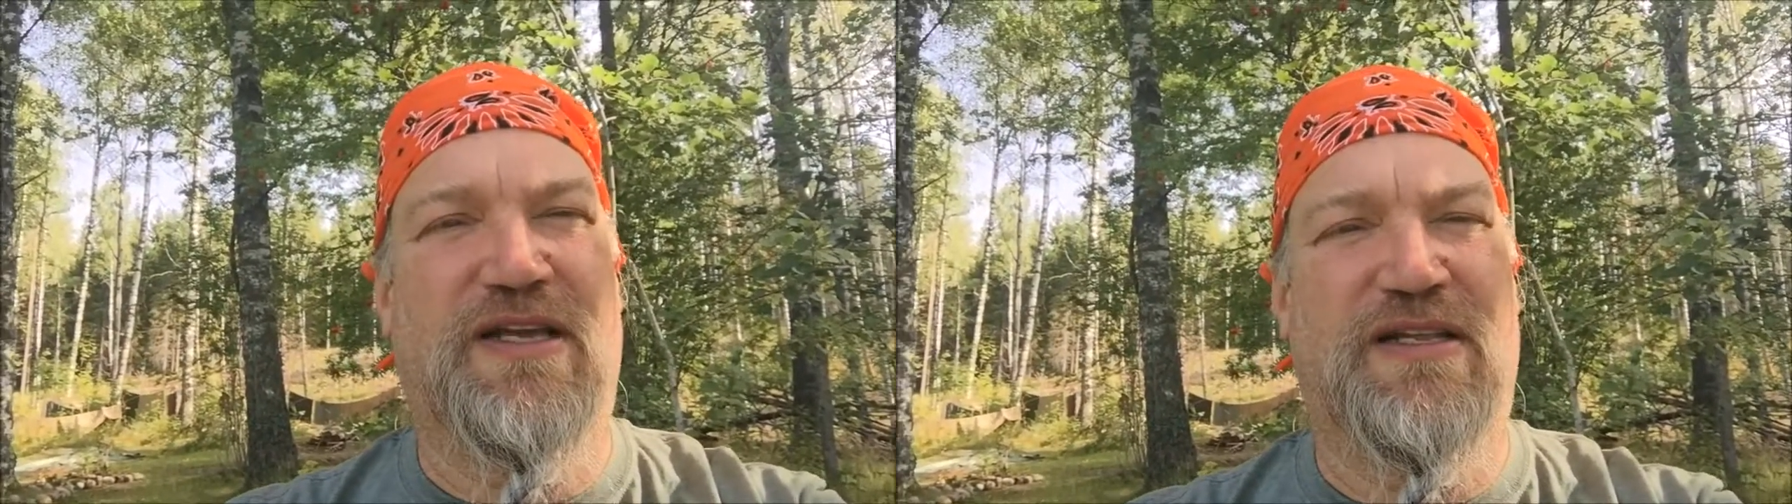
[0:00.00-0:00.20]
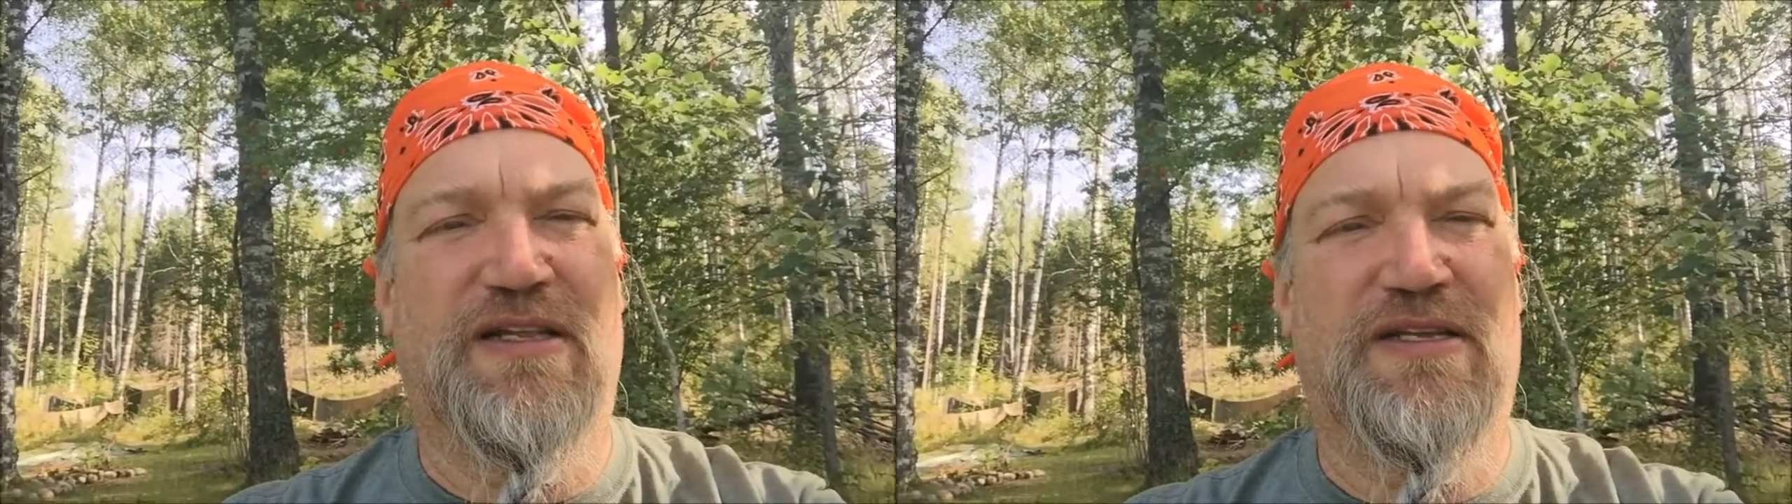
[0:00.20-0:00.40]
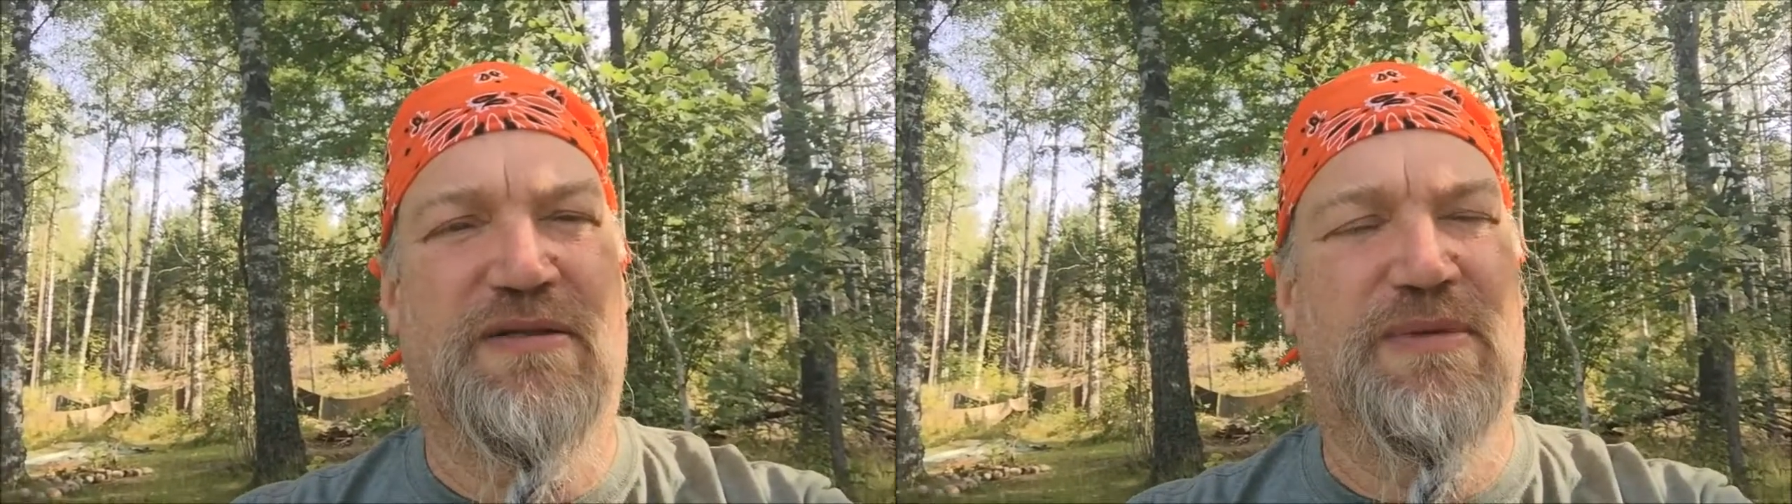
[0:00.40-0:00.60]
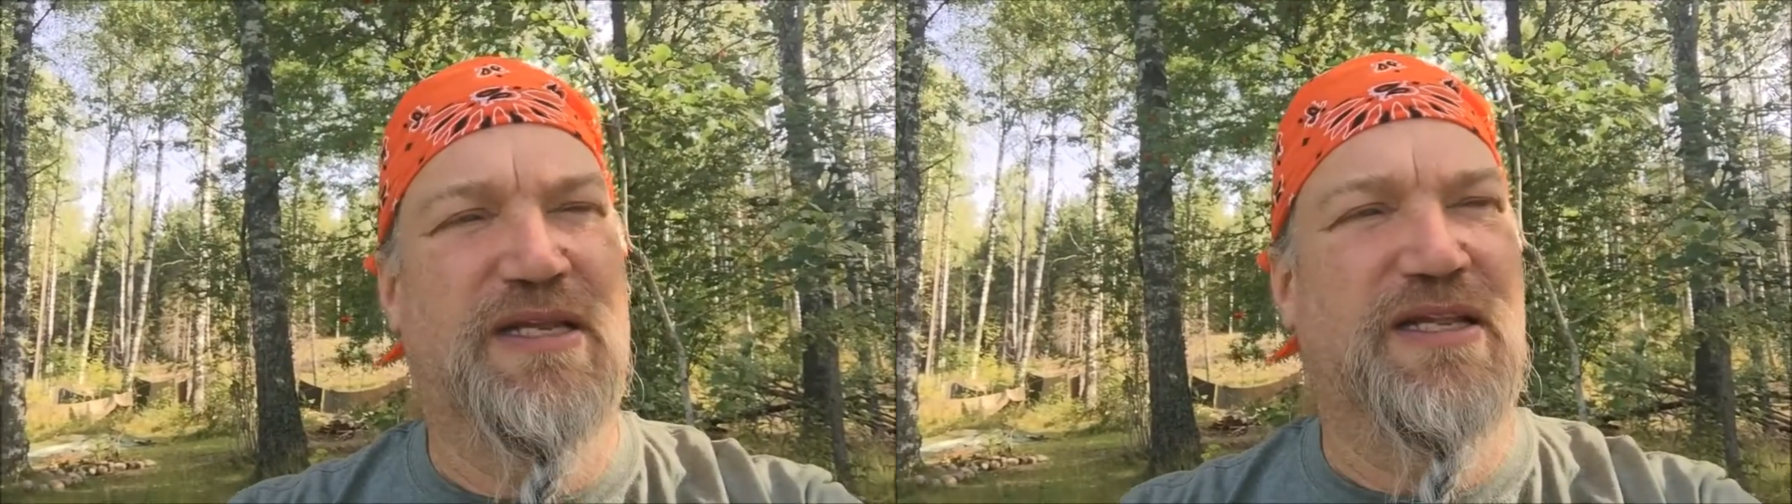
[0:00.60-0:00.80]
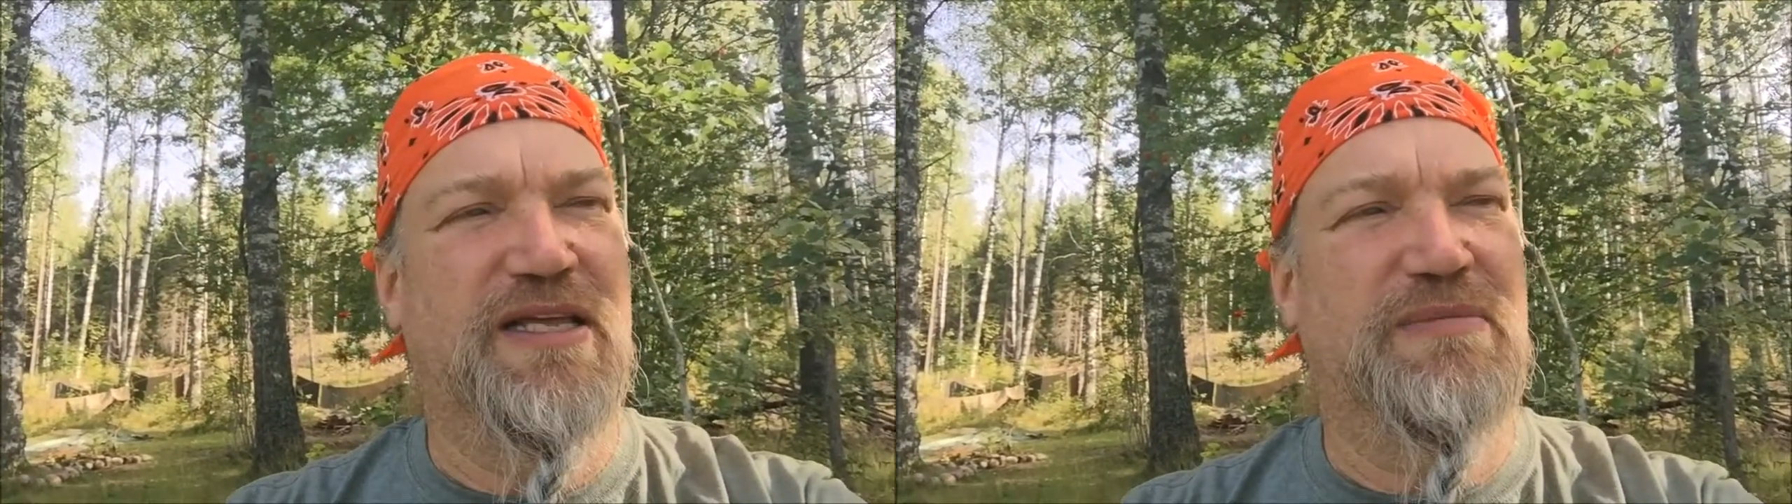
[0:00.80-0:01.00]
held
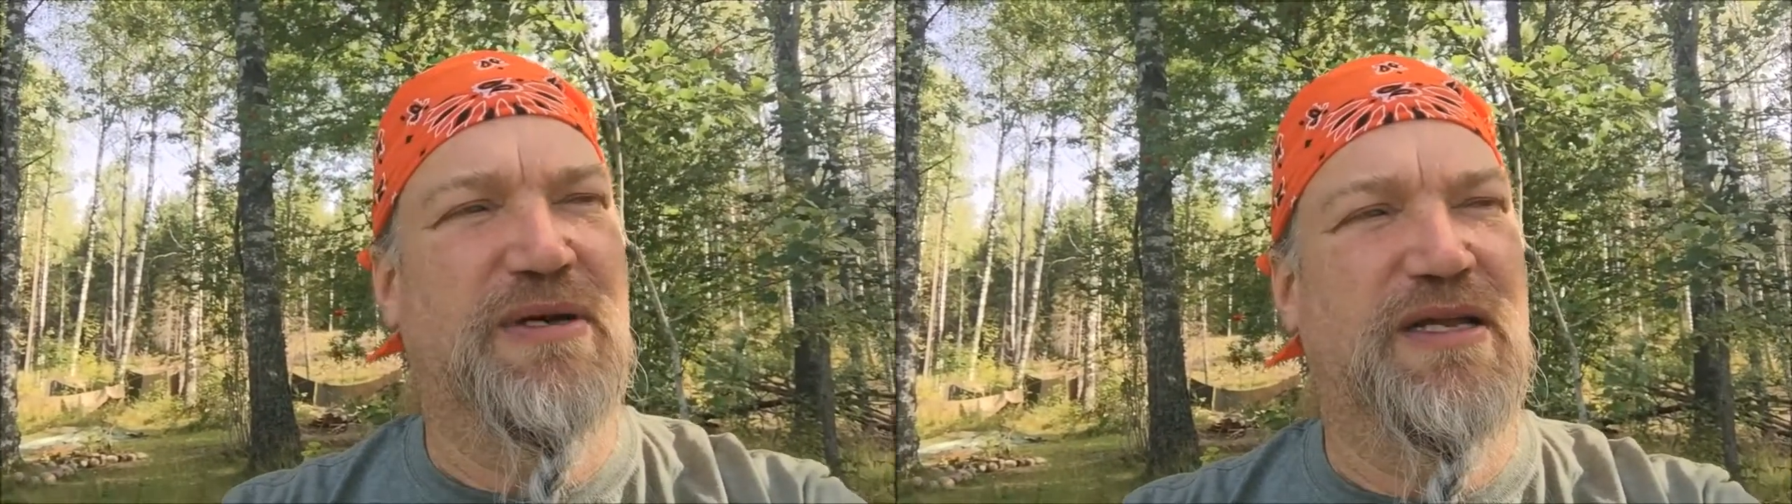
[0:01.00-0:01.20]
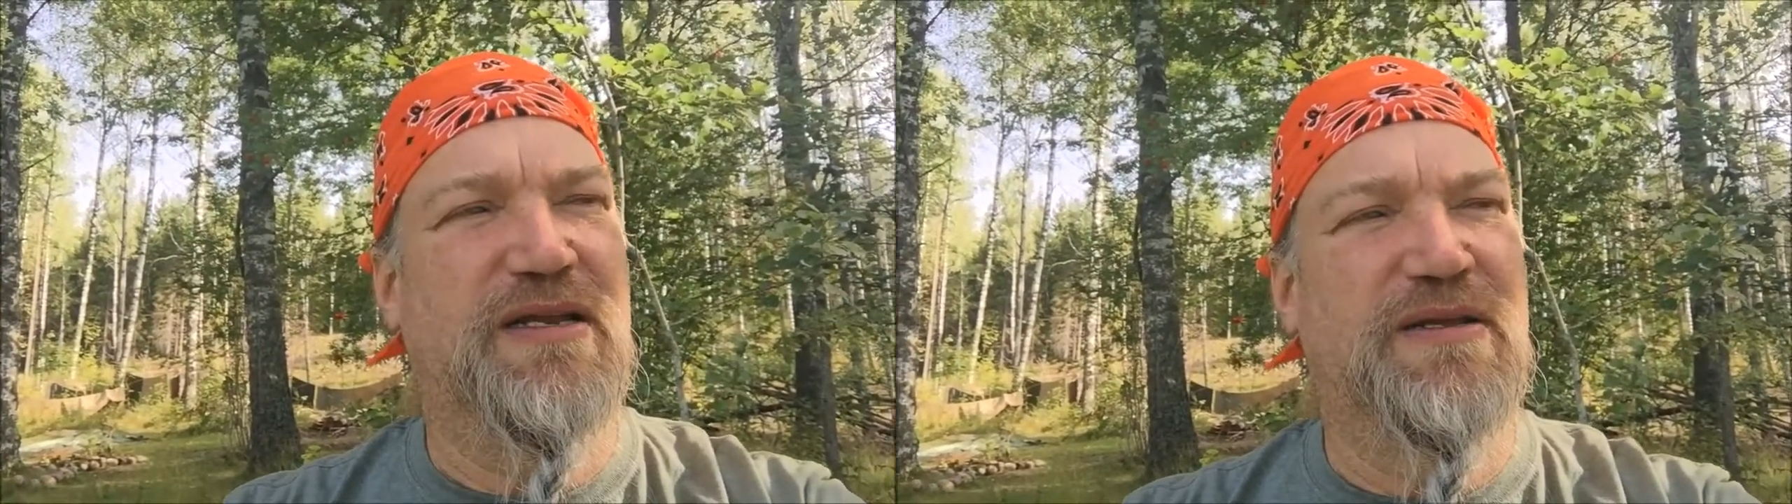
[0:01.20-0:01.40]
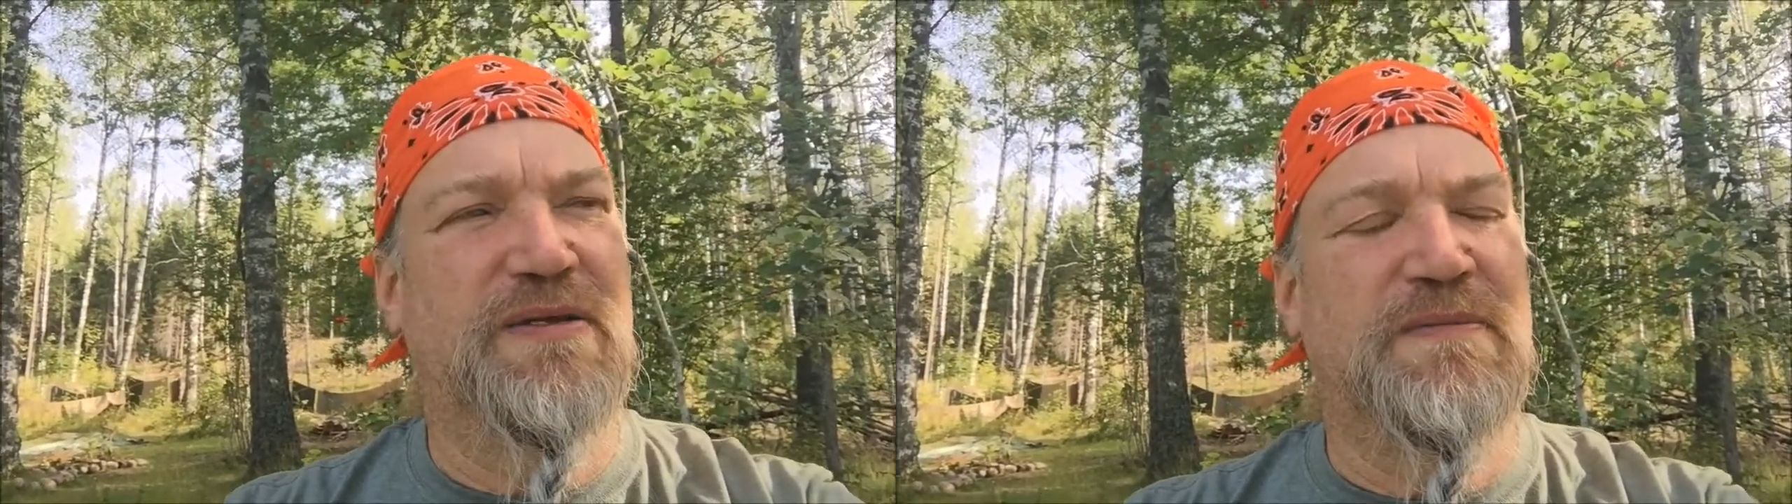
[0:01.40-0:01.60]
intimately but